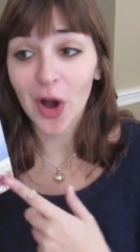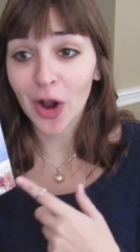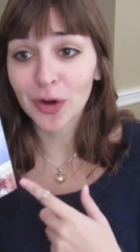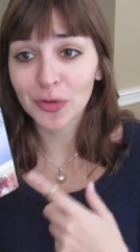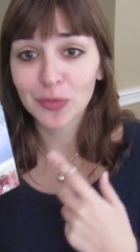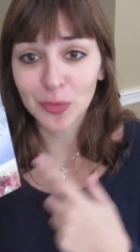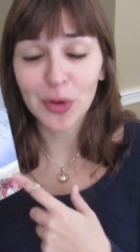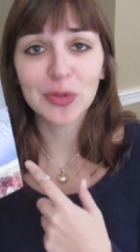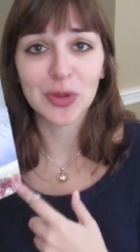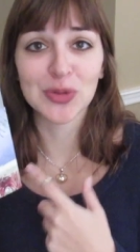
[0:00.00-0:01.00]
Art
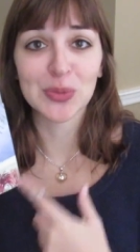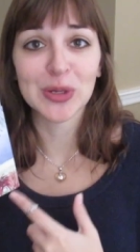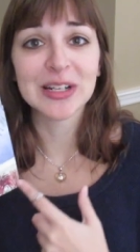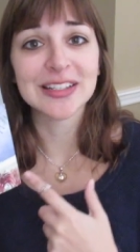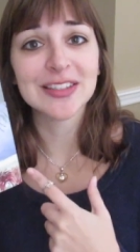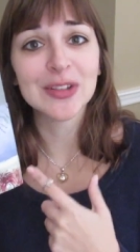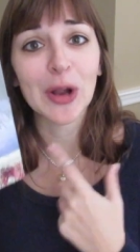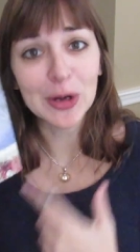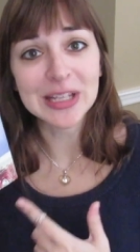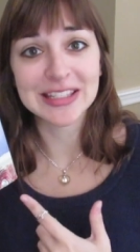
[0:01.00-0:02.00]
wrote those words
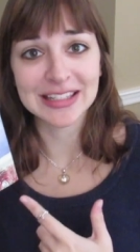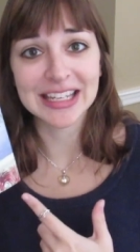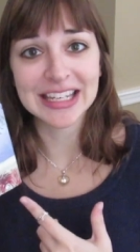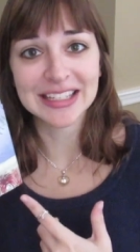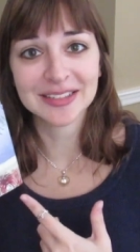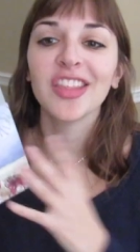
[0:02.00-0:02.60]
earnestly.